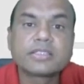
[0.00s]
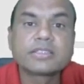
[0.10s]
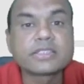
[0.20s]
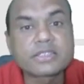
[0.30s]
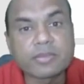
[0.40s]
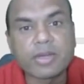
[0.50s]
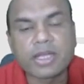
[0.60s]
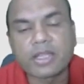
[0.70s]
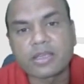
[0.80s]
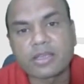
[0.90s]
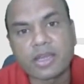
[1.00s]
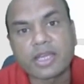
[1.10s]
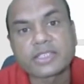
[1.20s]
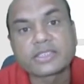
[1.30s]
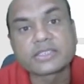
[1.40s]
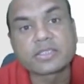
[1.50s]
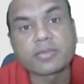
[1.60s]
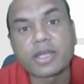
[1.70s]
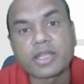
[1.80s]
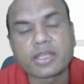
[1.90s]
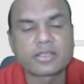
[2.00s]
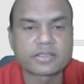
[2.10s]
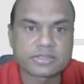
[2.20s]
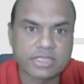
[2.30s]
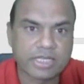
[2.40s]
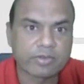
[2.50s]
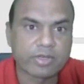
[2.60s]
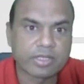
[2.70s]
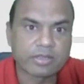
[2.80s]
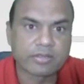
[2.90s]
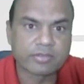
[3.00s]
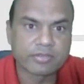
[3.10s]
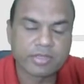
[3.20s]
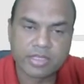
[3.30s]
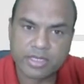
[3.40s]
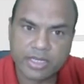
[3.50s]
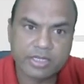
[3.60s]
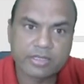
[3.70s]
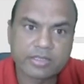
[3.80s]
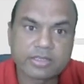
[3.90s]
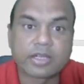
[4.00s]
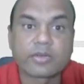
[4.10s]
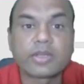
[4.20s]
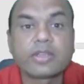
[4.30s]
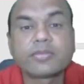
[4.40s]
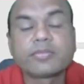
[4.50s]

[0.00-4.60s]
Systematic. Correct. Systematic. Second one. Right? Third one?